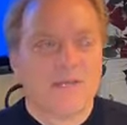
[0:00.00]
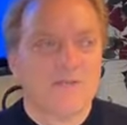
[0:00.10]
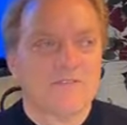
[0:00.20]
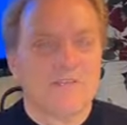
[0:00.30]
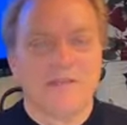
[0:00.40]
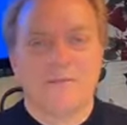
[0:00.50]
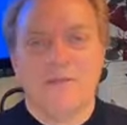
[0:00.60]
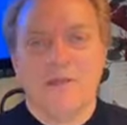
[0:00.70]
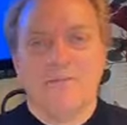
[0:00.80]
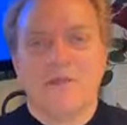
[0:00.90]
and you see
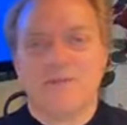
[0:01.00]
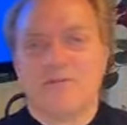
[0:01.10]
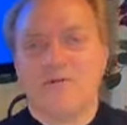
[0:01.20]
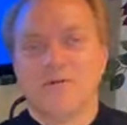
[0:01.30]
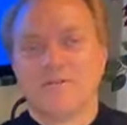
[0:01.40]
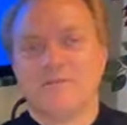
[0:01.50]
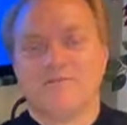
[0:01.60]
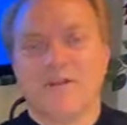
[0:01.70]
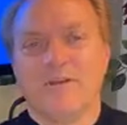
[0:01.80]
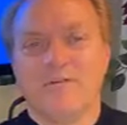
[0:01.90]
them being thrown into the
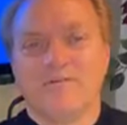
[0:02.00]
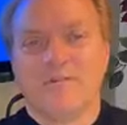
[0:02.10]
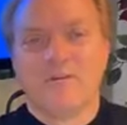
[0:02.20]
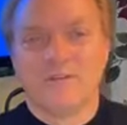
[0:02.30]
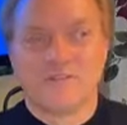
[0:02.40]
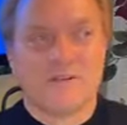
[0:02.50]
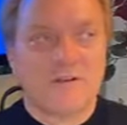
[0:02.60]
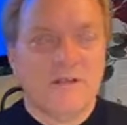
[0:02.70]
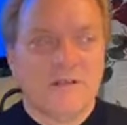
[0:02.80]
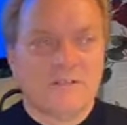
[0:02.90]
fiery furnace,
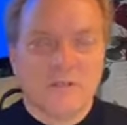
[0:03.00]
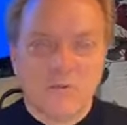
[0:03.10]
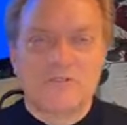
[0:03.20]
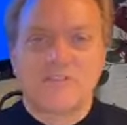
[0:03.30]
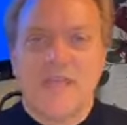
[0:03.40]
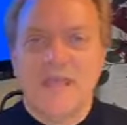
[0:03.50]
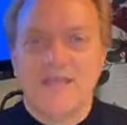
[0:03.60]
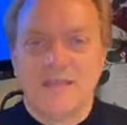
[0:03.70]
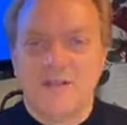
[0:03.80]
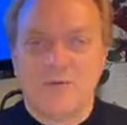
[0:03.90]
they're saying, we're
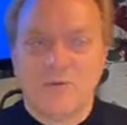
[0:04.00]
standing here.